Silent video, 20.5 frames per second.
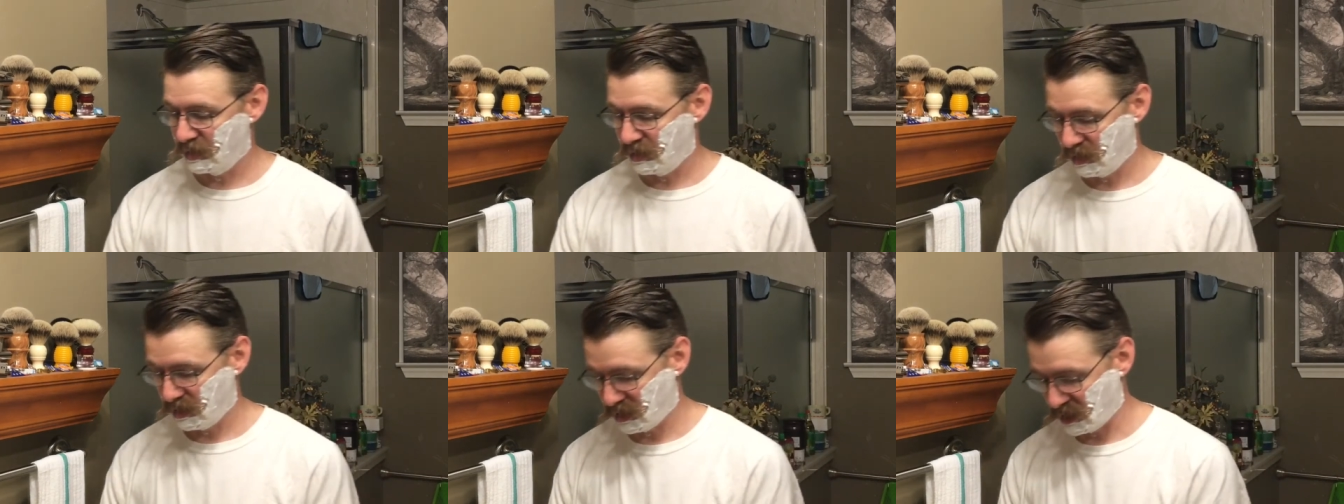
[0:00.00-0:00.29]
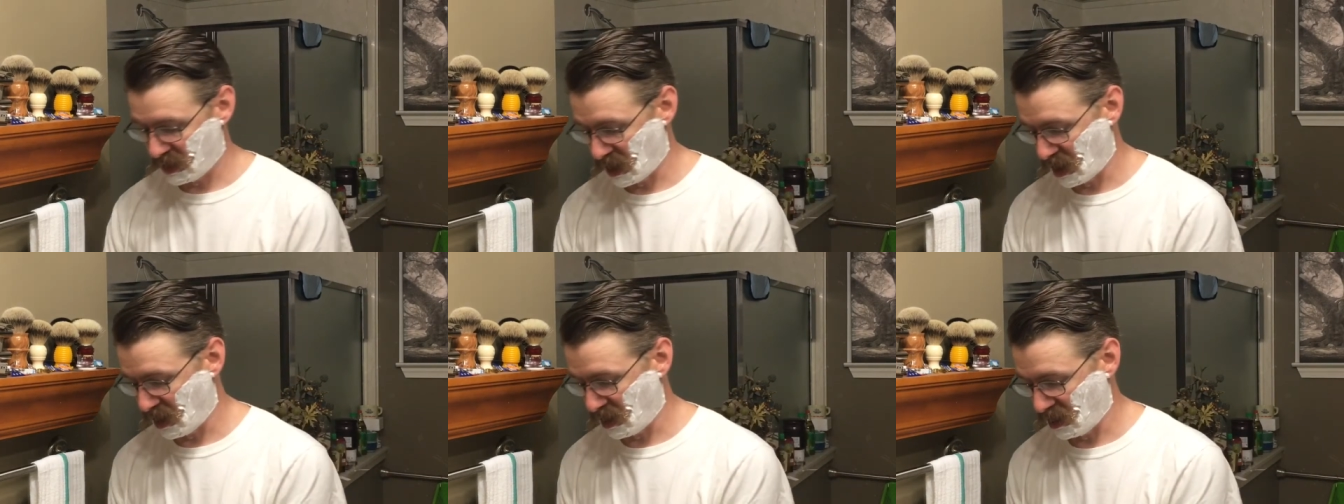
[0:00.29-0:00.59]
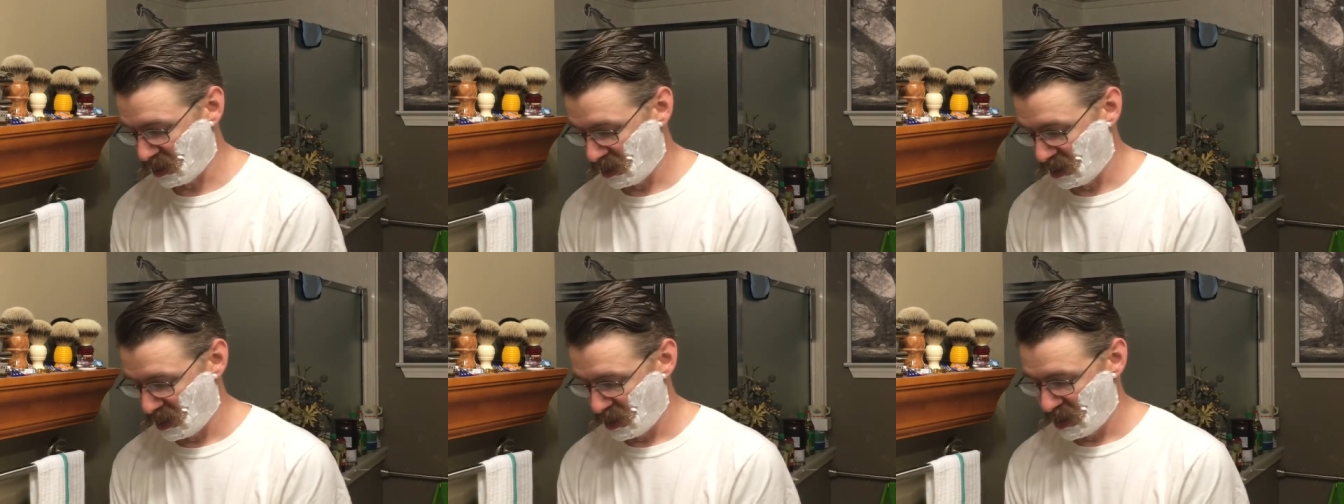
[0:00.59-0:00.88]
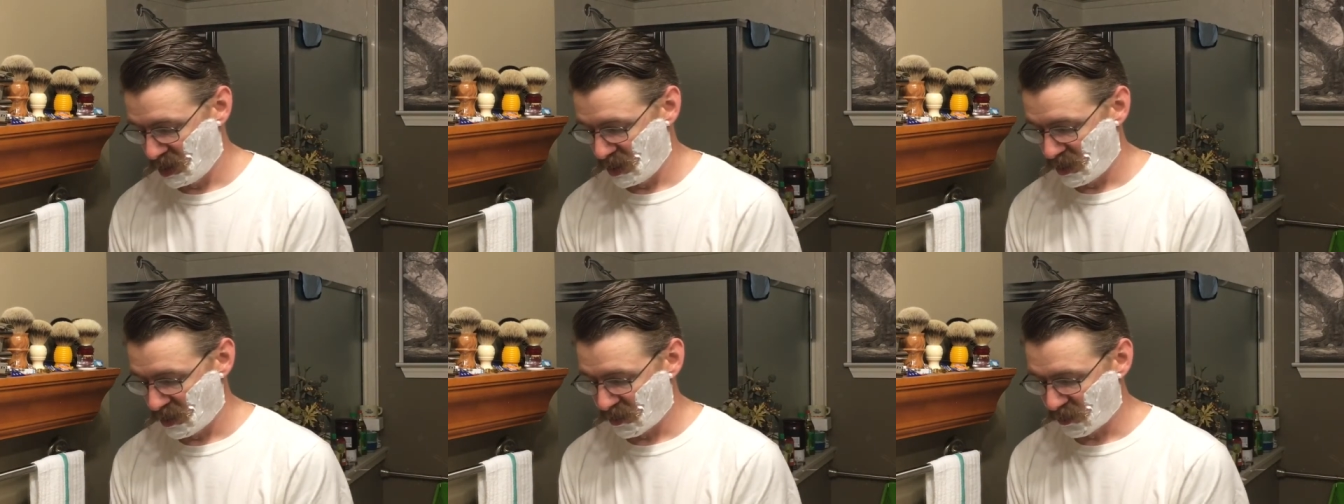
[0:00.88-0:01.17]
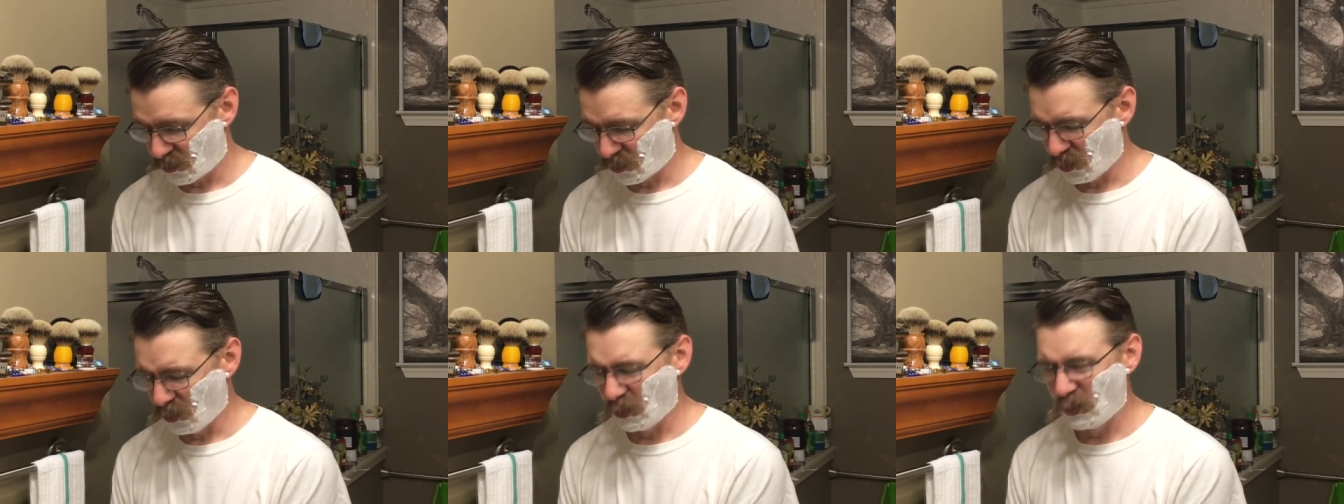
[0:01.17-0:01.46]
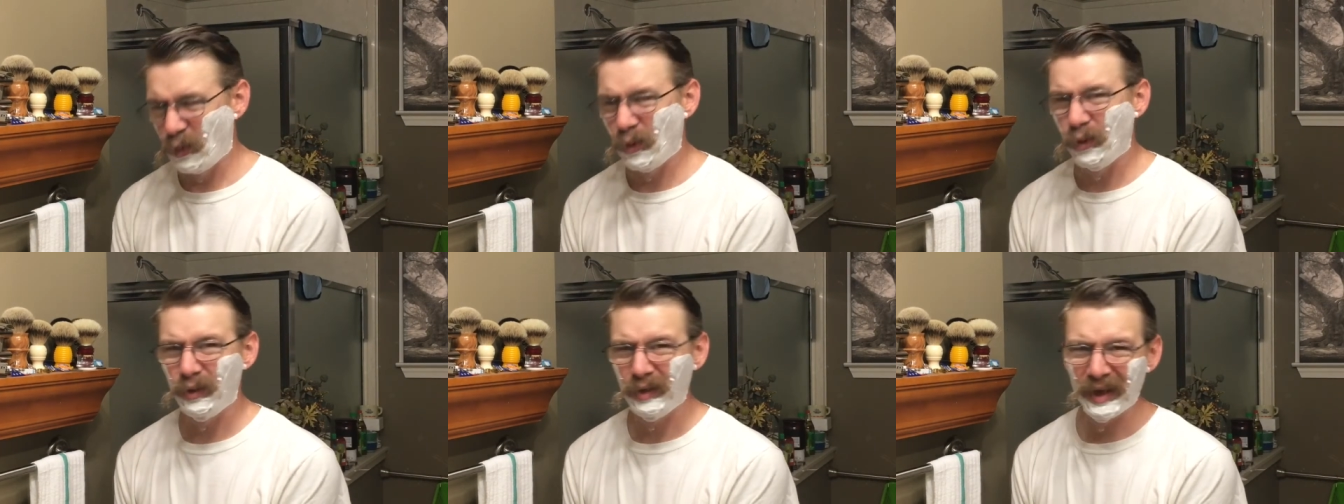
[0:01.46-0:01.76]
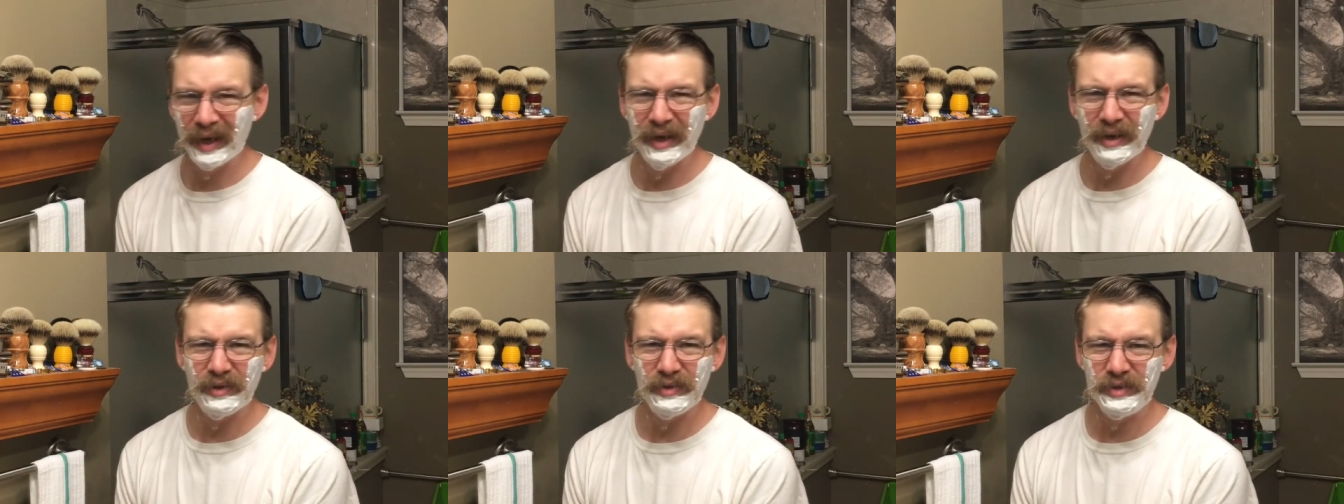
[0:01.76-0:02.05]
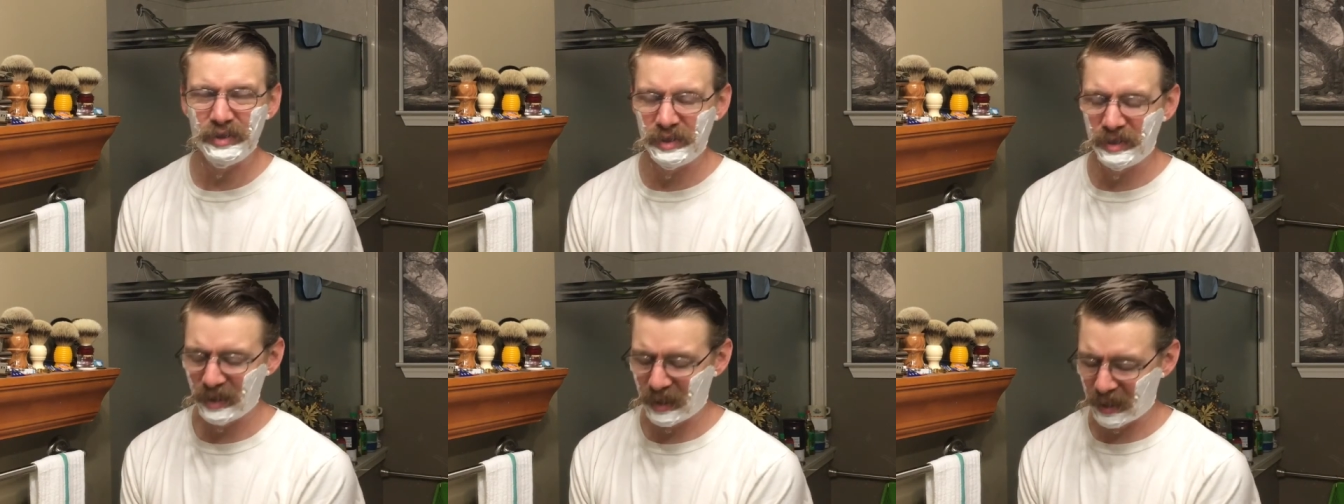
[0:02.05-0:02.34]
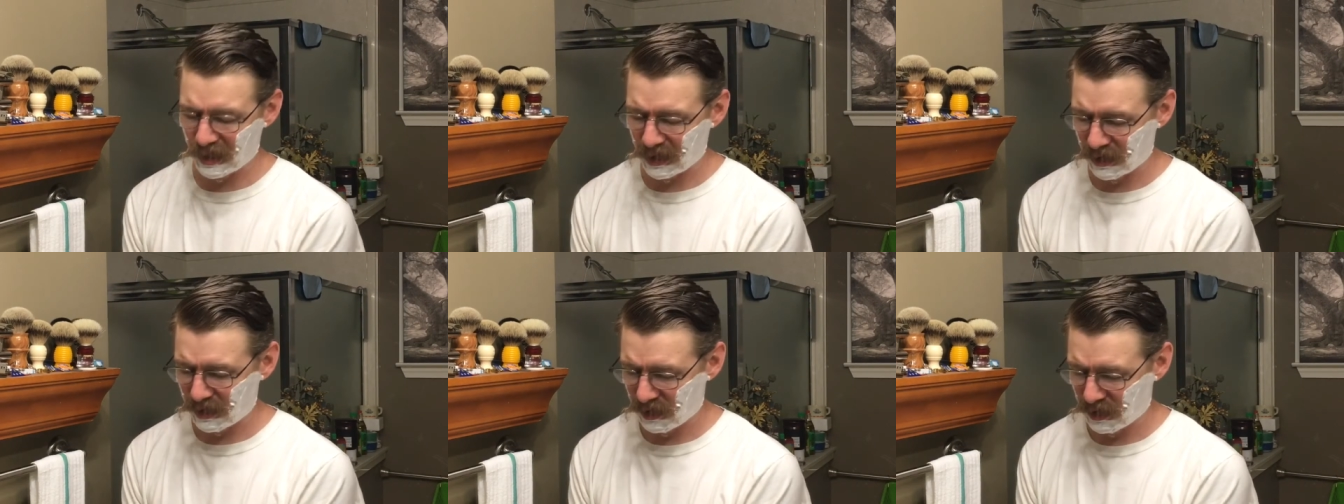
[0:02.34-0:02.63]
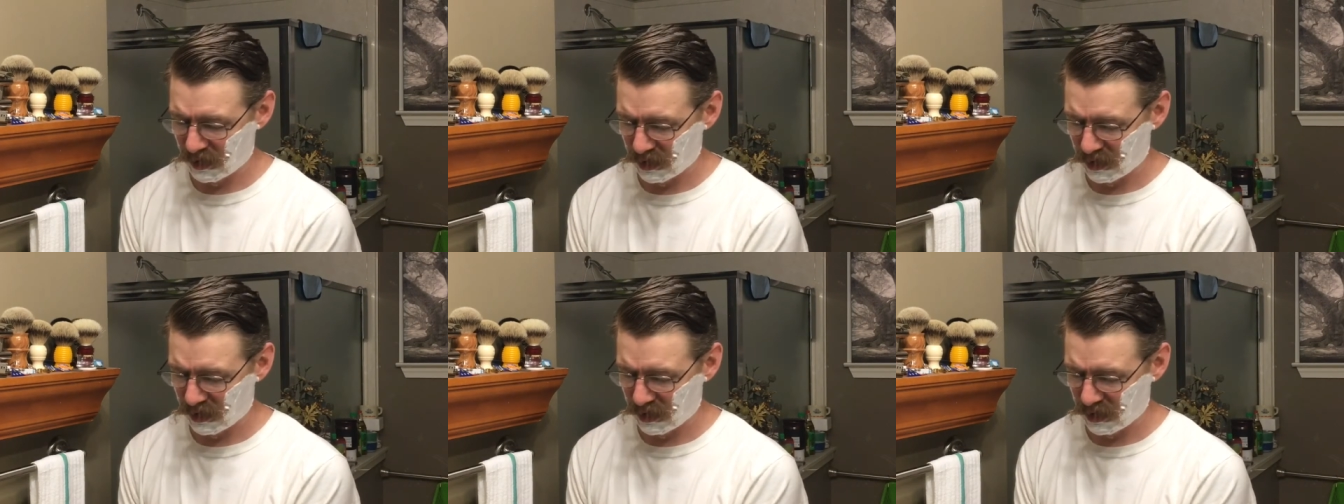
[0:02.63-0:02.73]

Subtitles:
It's not real loud scented.